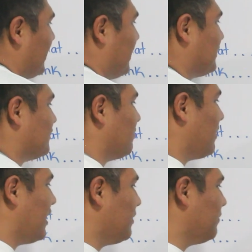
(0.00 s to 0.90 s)
it's
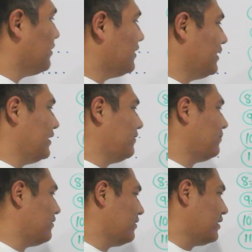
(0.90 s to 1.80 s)
my
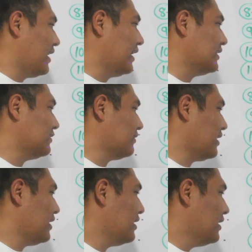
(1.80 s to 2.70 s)
belief that, okay?